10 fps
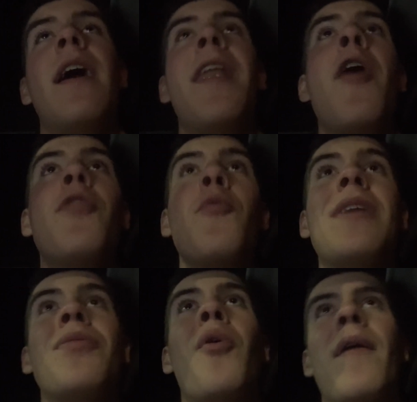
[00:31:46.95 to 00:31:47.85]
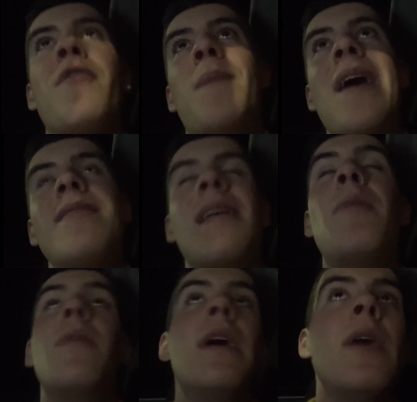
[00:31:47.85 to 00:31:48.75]
I know that we thought it was best,
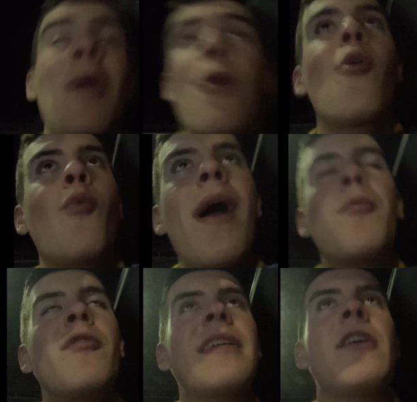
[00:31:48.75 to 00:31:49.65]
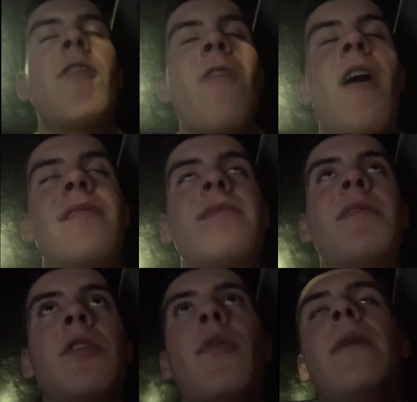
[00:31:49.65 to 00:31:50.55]
and we were well within our rights to
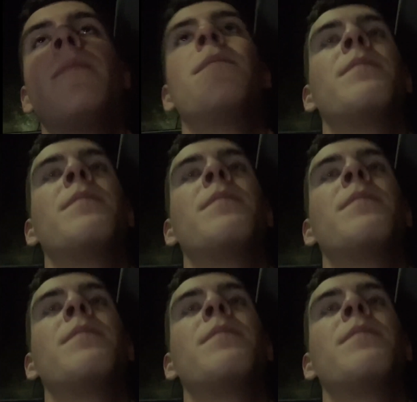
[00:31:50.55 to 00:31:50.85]
do it